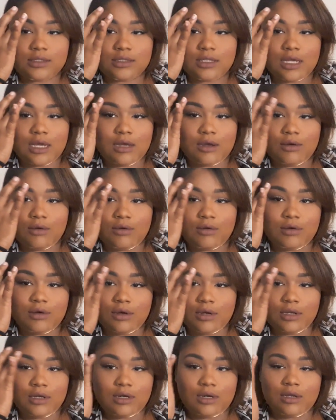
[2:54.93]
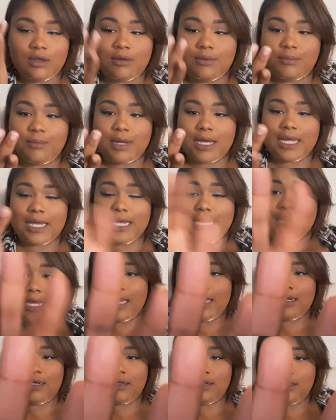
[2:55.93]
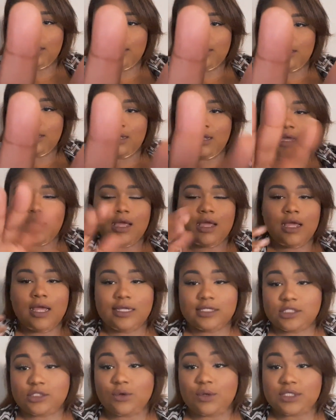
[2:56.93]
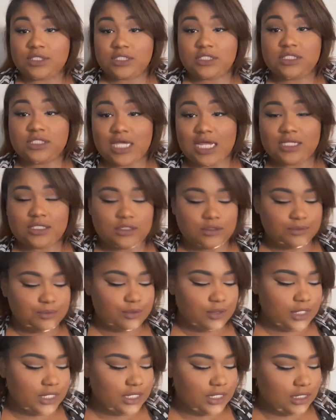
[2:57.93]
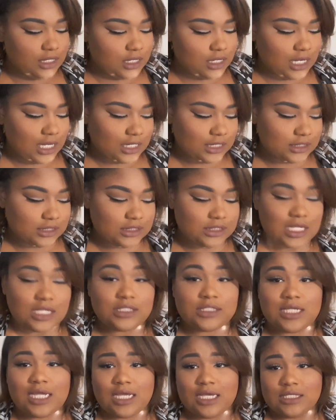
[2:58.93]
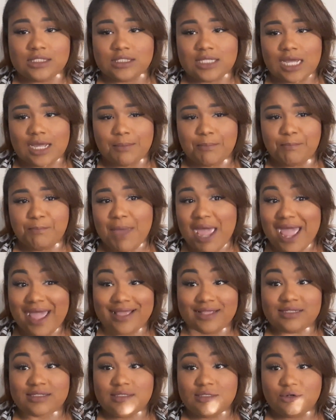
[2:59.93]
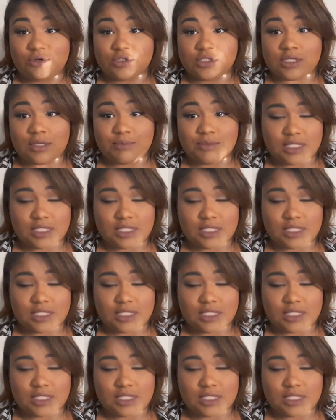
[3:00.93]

it's not on my hand. So it sets pretty good. Like, it sets like it's like matte or